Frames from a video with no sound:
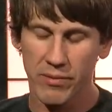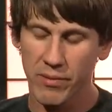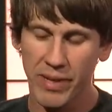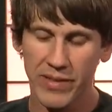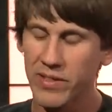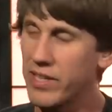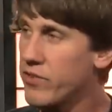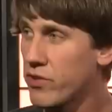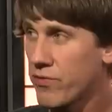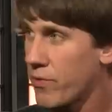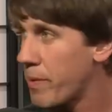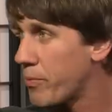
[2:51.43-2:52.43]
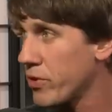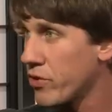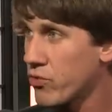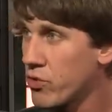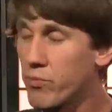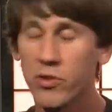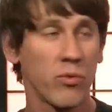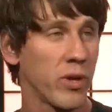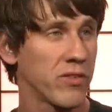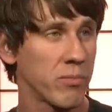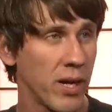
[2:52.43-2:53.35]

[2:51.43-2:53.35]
makes it easier for people in this room to raise